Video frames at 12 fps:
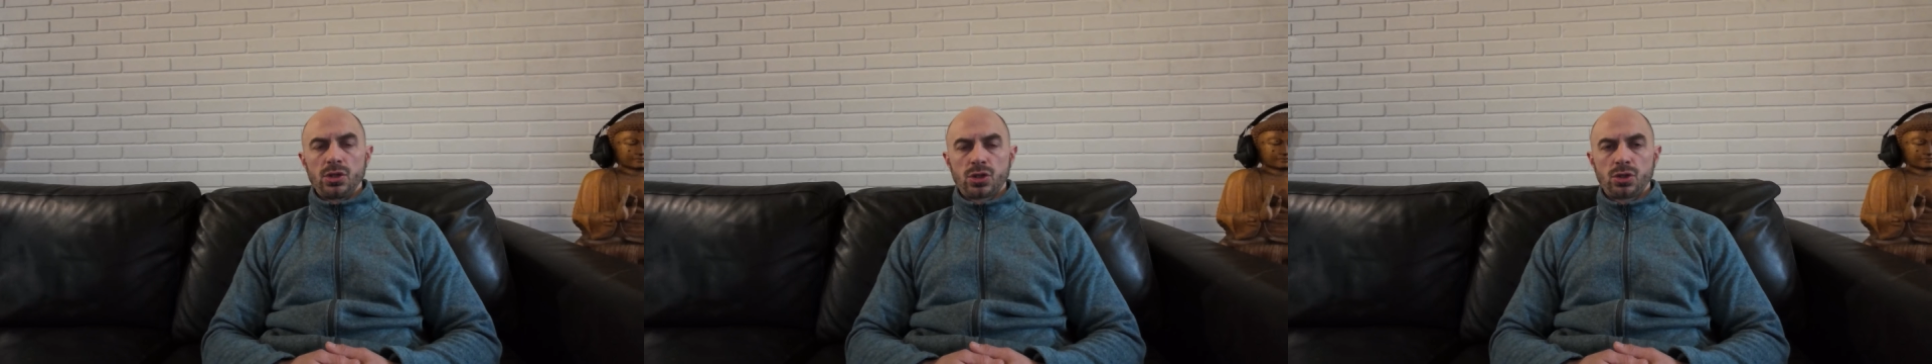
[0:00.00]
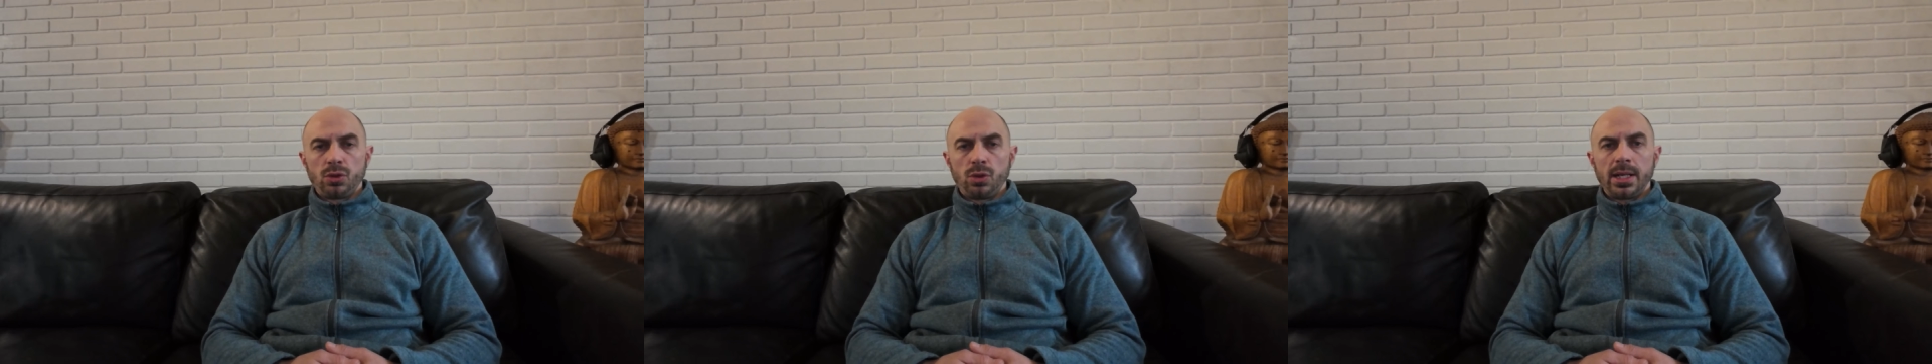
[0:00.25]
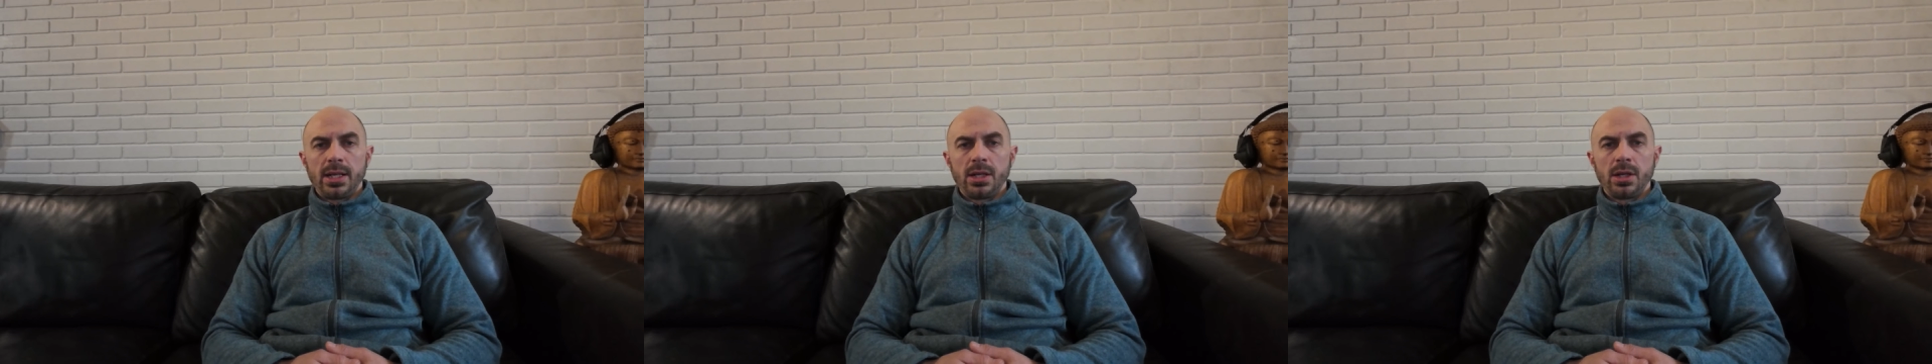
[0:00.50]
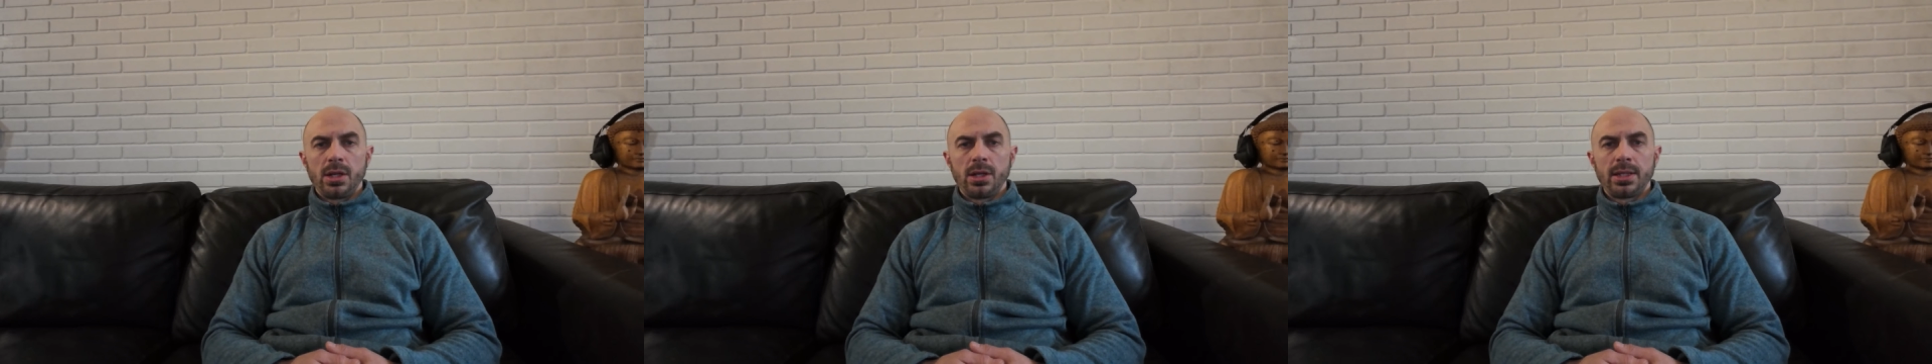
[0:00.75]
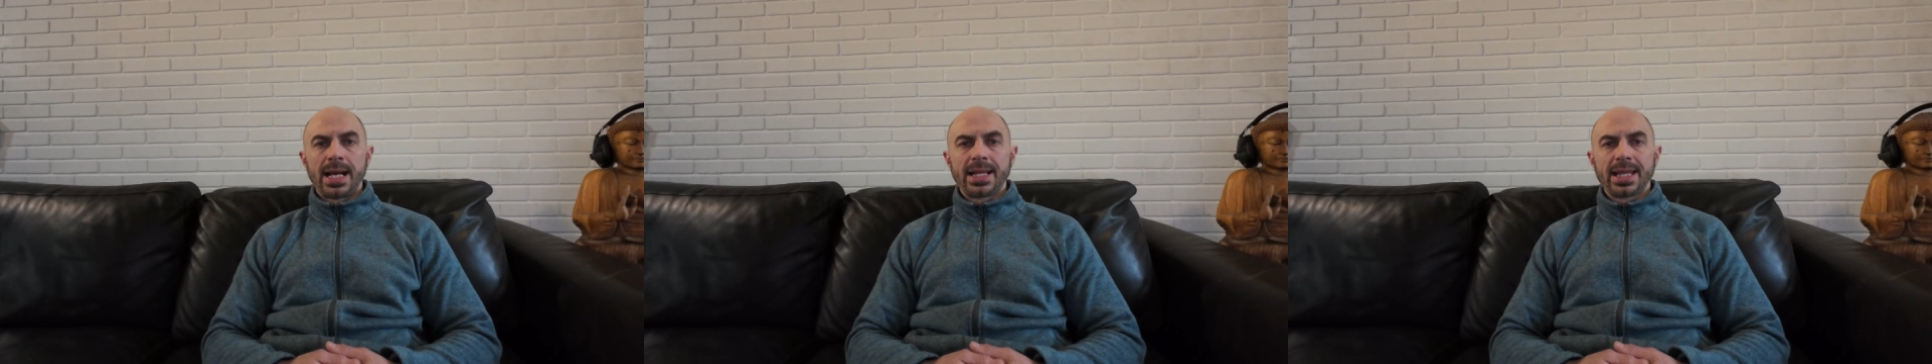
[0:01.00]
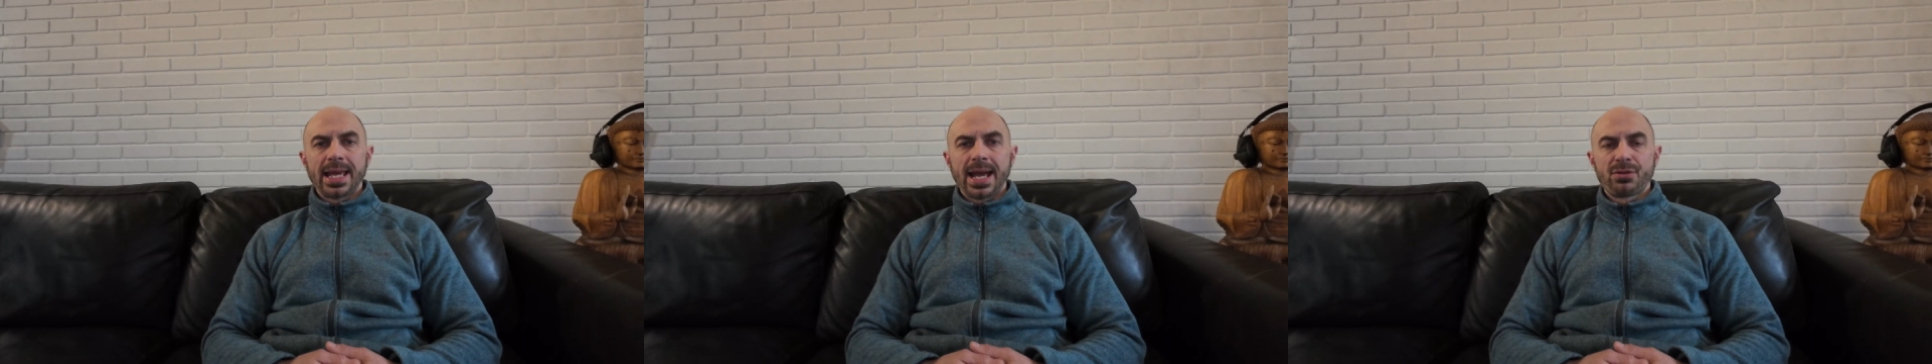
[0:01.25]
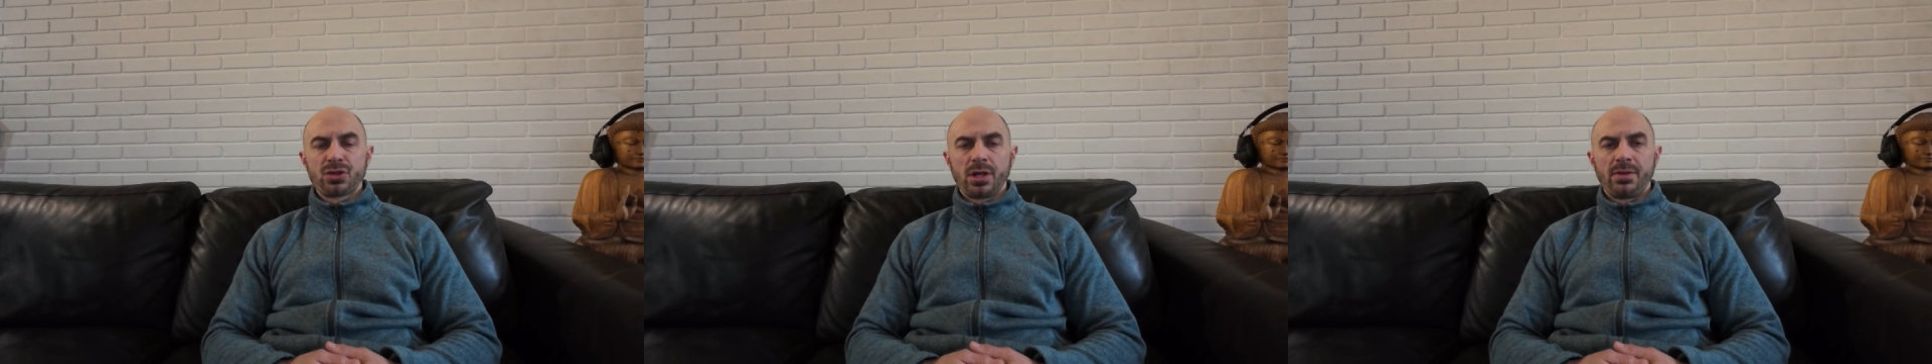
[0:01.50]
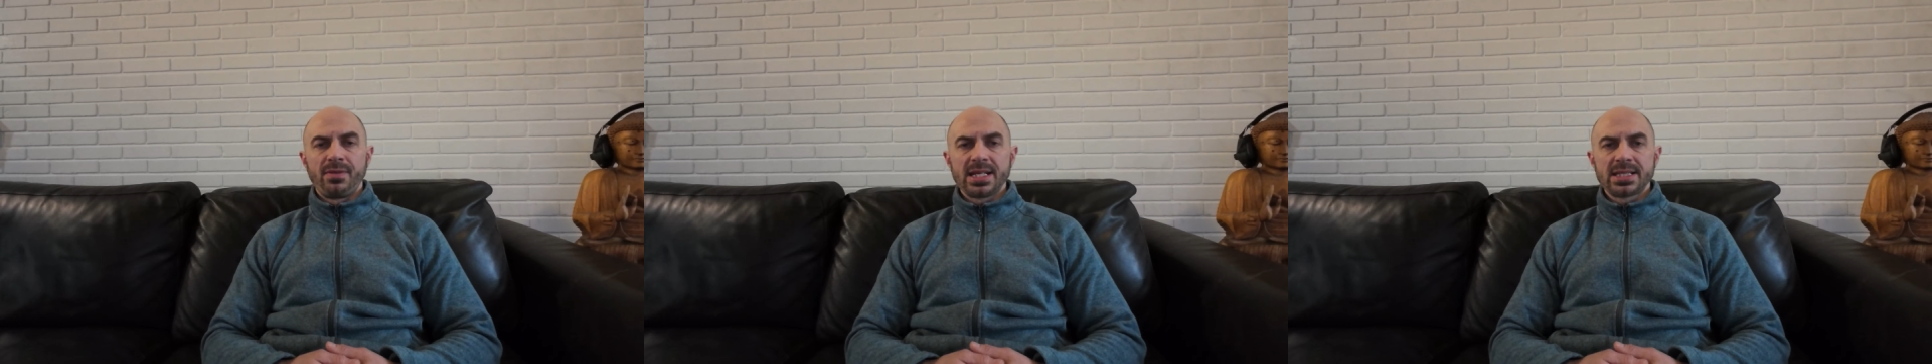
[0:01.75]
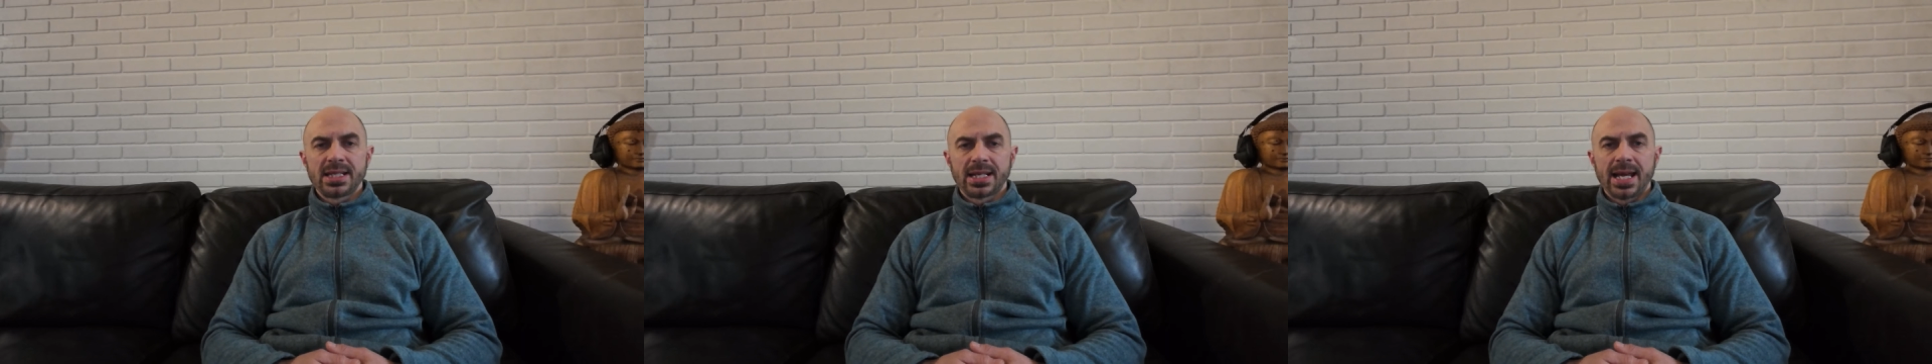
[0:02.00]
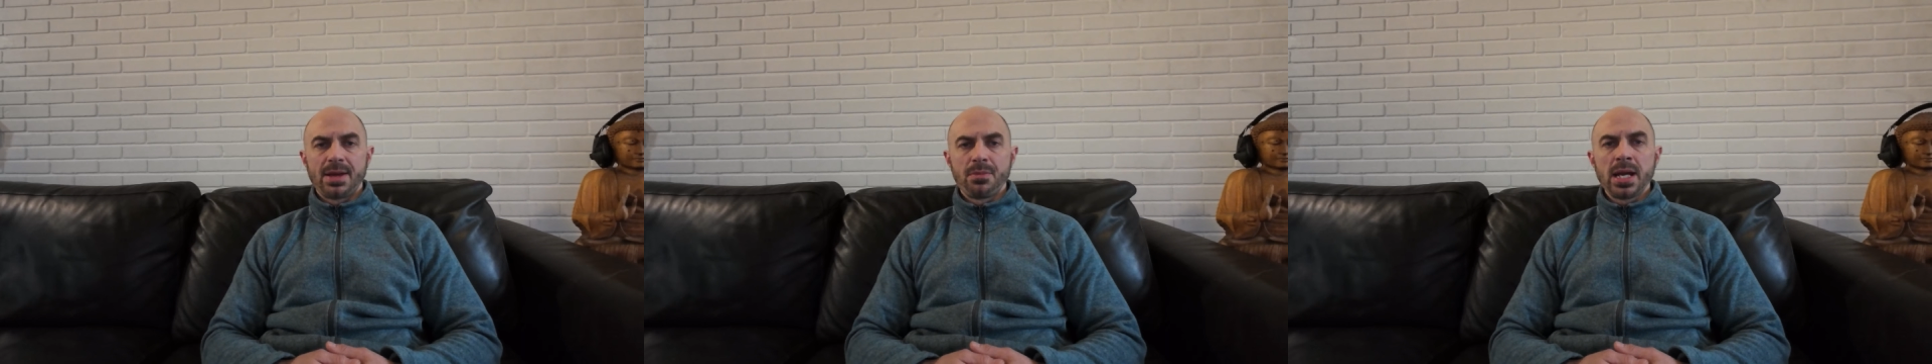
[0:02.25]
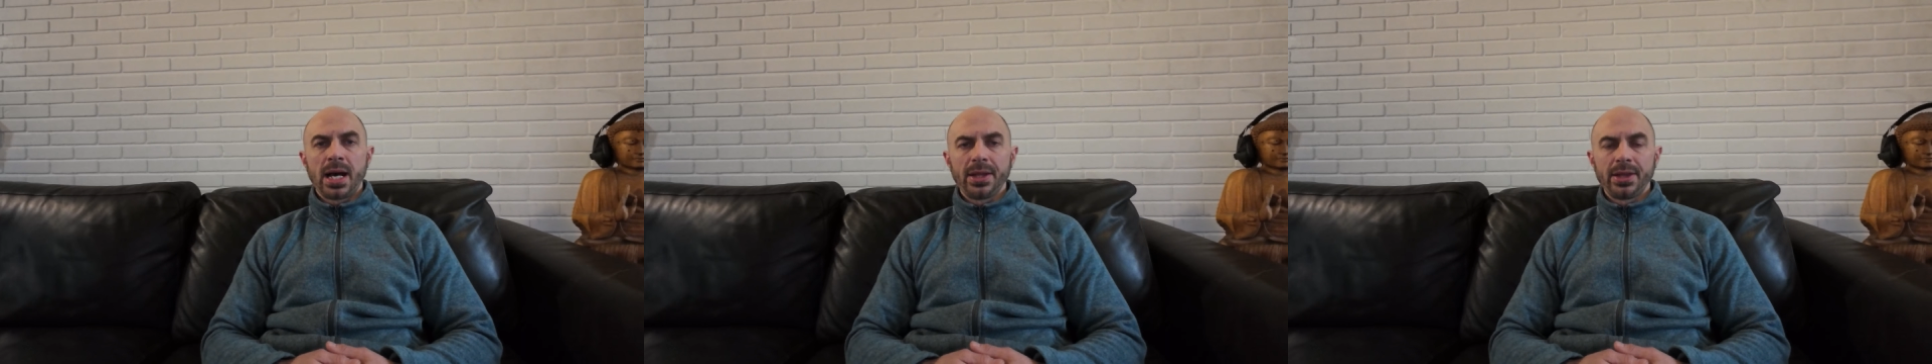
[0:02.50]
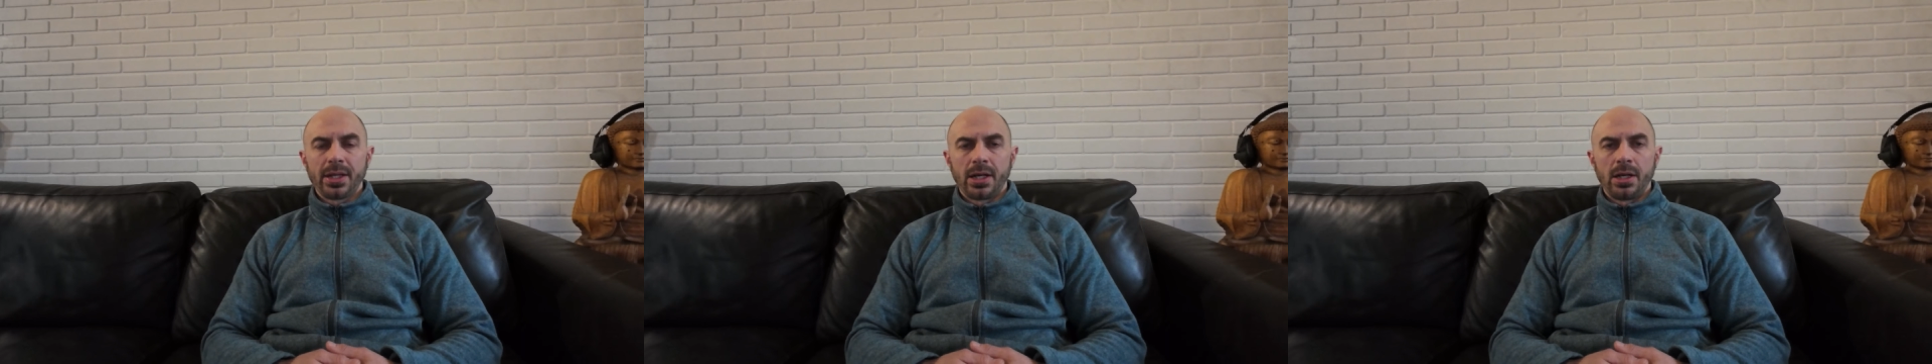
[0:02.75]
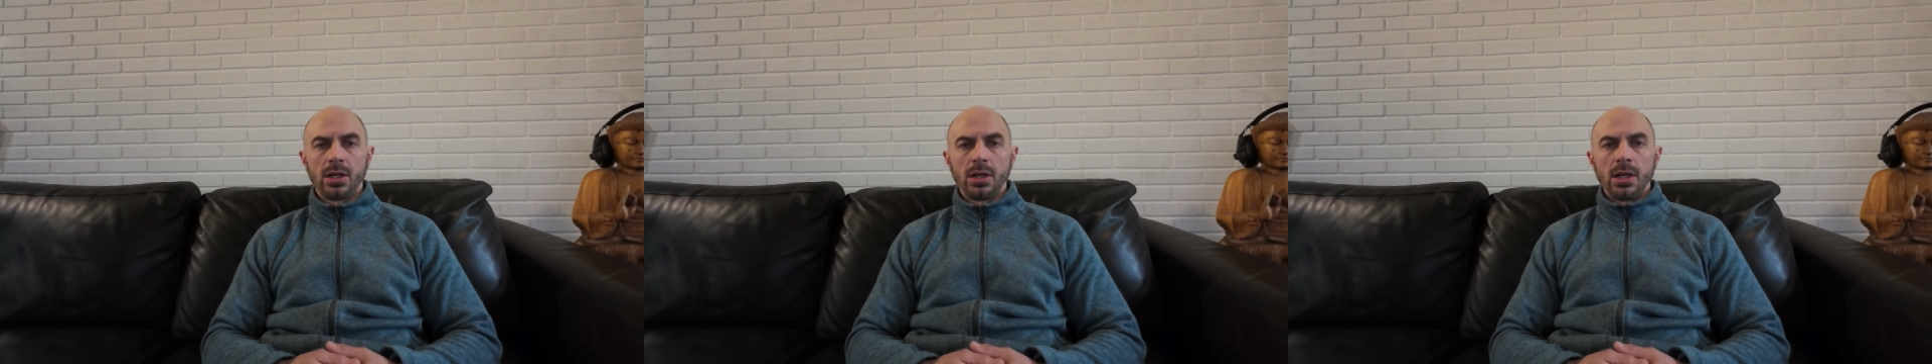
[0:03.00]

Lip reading: to that they have to investigate me under.